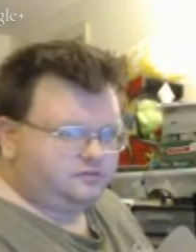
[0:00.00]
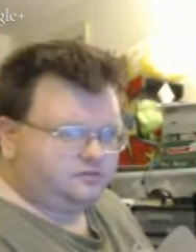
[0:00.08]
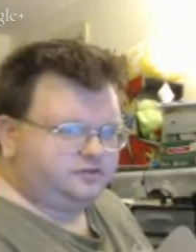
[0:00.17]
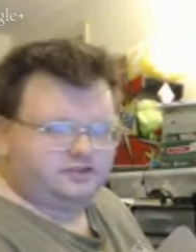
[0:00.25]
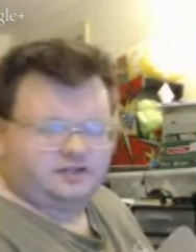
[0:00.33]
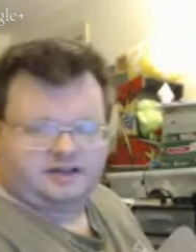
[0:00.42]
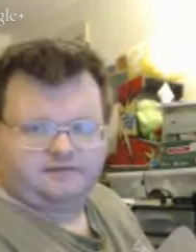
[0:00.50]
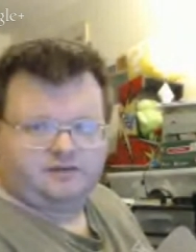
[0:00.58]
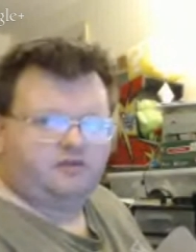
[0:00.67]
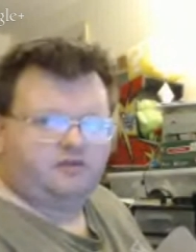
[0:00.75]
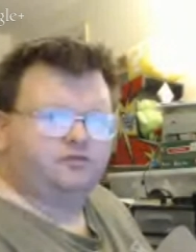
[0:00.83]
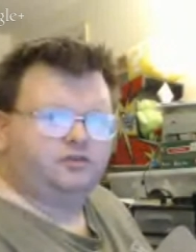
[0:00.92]
which they have
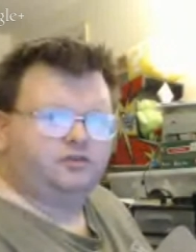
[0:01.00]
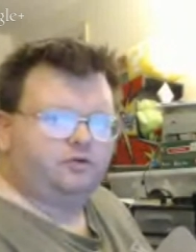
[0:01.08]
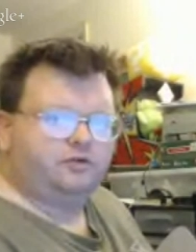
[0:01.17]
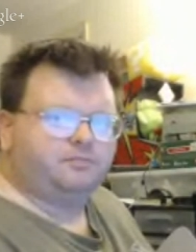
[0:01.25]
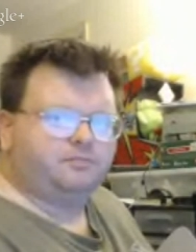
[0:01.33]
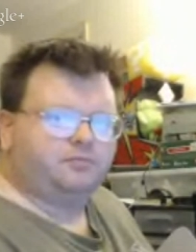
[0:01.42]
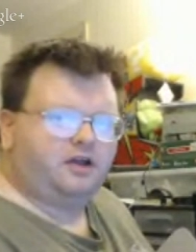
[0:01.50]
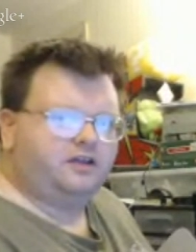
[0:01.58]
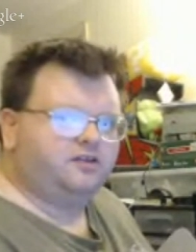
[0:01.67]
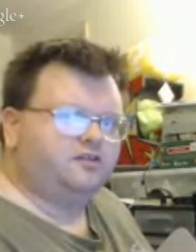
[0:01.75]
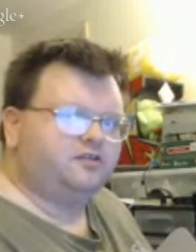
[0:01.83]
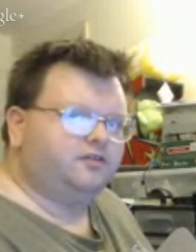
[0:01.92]
now lowered the
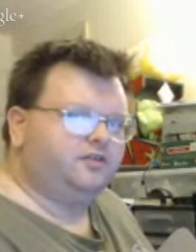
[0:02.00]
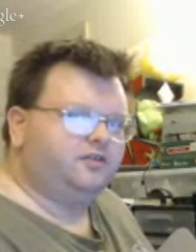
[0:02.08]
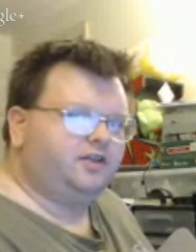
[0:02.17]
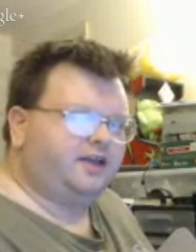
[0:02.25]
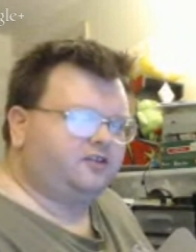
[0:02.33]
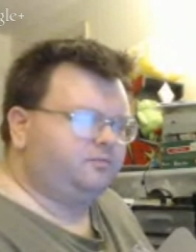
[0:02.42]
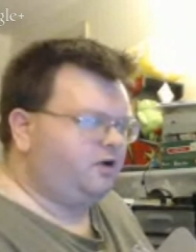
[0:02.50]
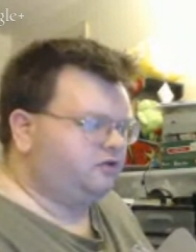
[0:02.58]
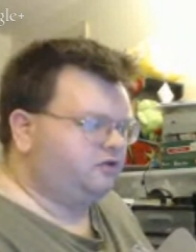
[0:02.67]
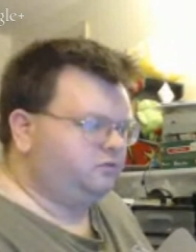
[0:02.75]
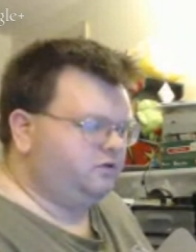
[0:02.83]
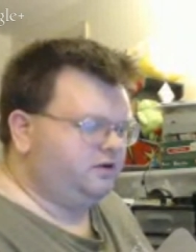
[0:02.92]
price for the
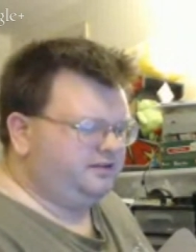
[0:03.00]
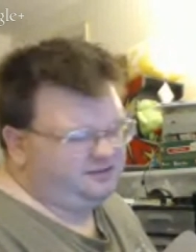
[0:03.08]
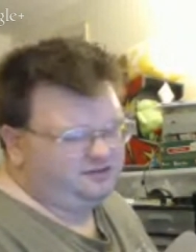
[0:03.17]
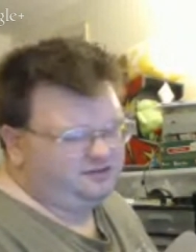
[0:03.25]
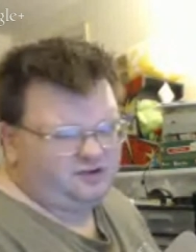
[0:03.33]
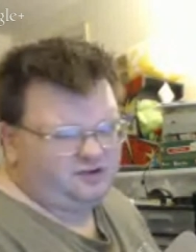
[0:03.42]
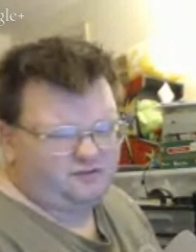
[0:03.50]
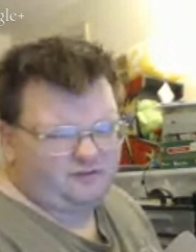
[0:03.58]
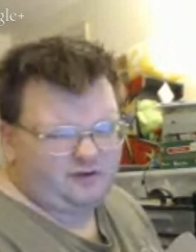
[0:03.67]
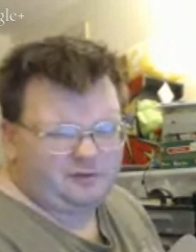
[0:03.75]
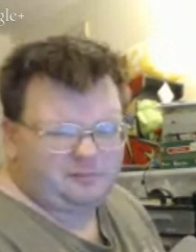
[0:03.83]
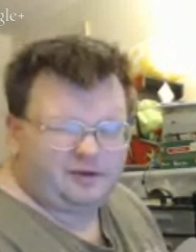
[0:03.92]
Xbox One. I don't know
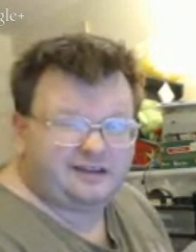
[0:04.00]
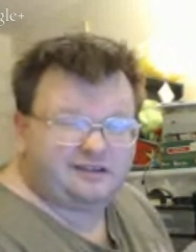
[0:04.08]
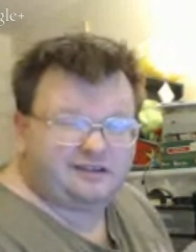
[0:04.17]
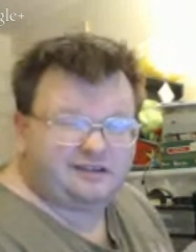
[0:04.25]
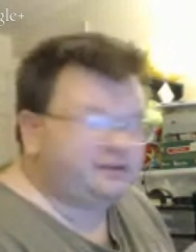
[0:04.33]
if I'll buy it